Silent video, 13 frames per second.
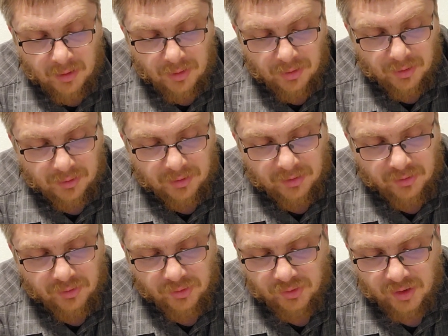The
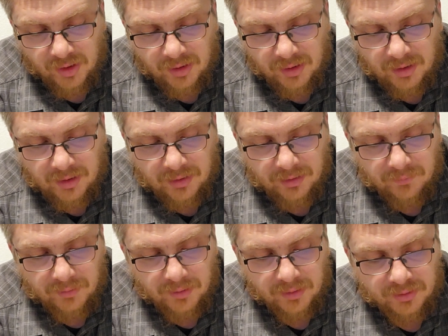teachers of the law and the
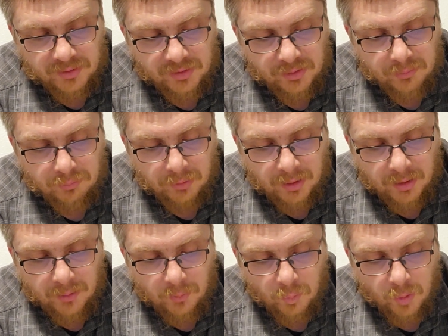Pharisees brought
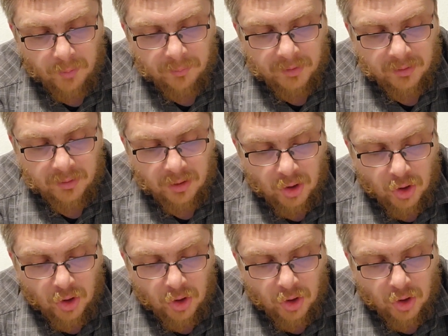a woman